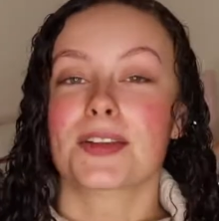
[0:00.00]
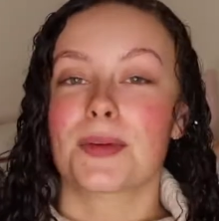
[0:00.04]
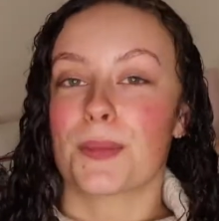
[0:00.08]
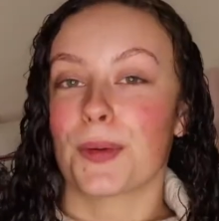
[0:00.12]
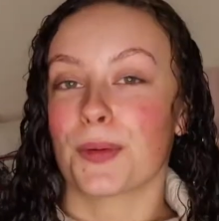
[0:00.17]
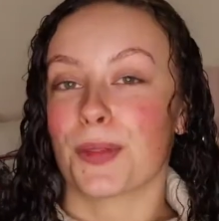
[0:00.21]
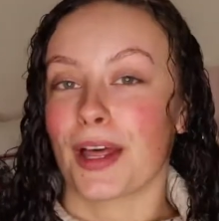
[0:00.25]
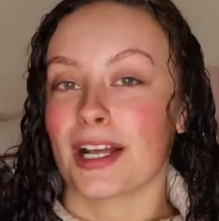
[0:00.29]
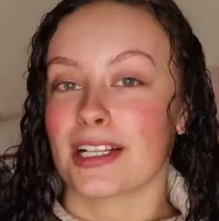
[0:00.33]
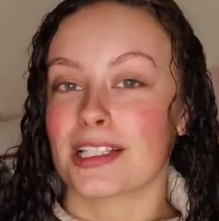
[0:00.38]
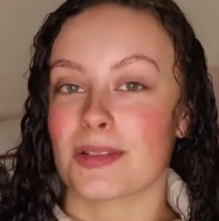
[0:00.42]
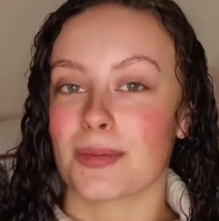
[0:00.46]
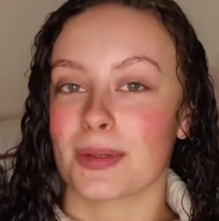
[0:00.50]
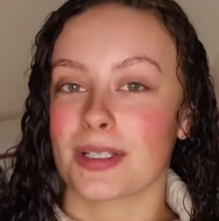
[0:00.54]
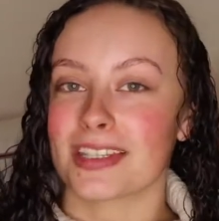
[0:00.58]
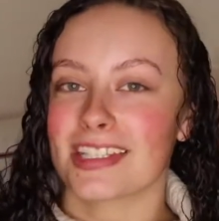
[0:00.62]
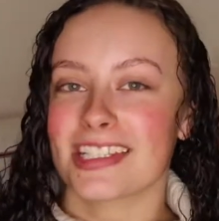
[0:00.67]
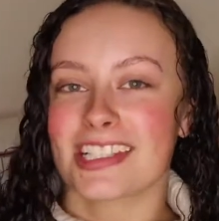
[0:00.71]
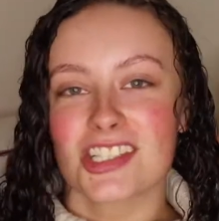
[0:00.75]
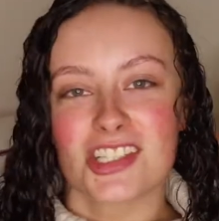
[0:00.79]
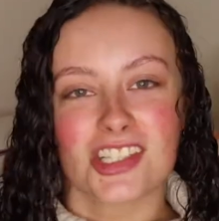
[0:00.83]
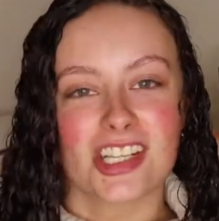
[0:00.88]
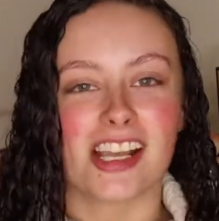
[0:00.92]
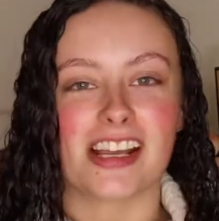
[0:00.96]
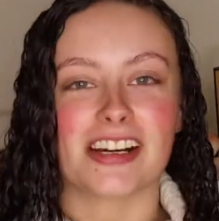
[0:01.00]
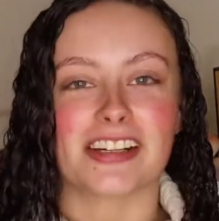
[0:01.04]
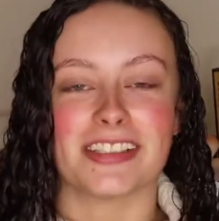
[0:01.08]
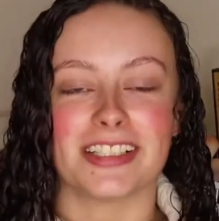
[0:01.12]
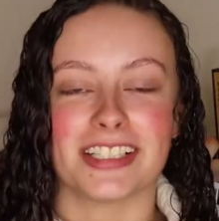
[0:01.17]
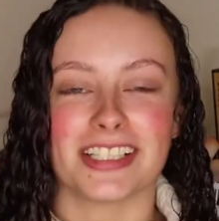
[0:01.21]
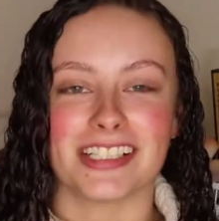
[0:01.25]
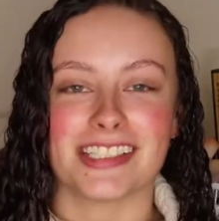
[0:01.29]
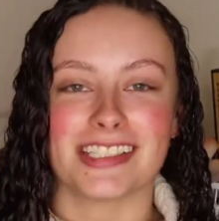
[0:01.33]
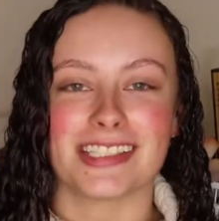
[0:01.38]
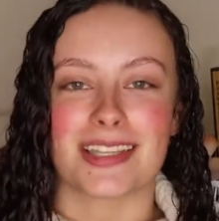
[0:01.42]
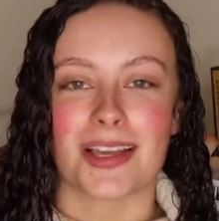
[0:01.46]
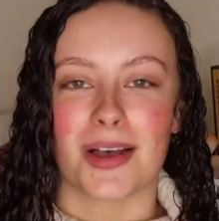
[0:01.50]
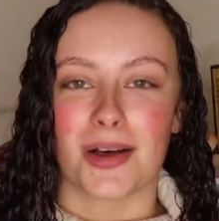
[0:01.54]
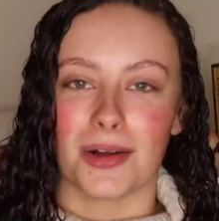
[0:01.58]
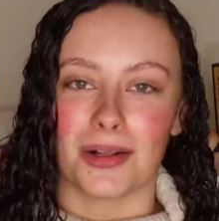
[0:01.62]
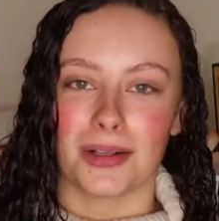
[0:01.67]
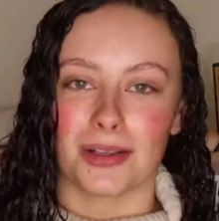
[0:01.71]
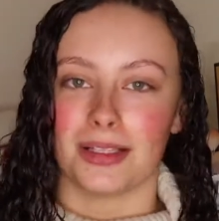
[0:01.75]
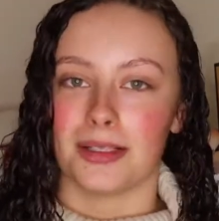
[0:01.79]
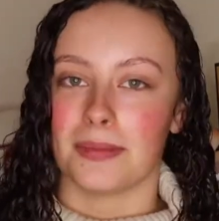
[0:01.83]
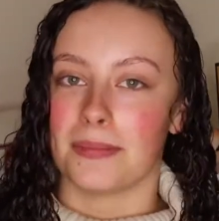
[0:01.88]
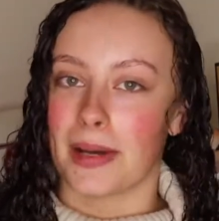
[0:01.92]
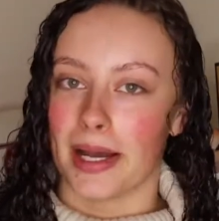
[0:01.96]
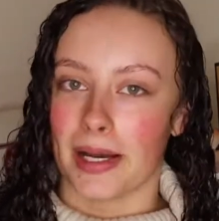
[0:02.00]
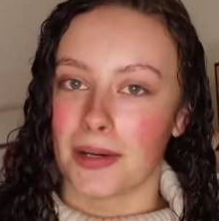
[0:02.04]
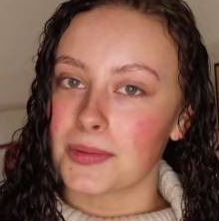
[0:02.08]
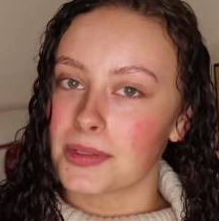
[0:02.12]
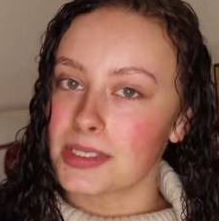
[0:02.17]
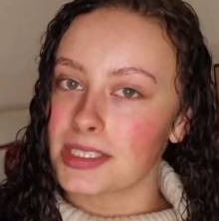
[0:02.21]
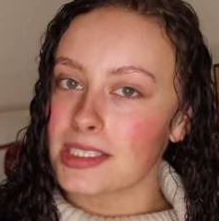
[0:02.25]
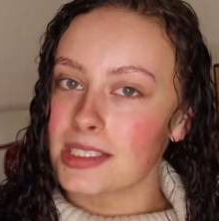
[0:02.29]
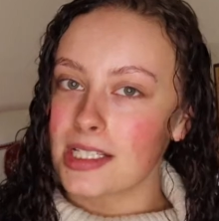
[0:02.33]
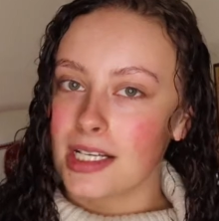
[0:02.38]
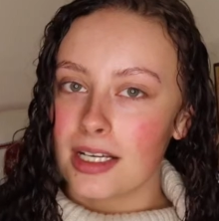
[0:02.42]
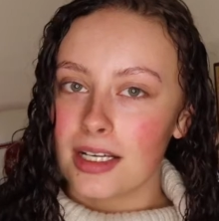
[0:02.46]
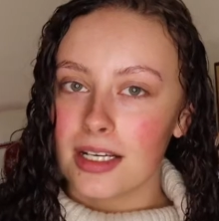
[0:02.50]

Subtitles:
but that's what this channel is all about.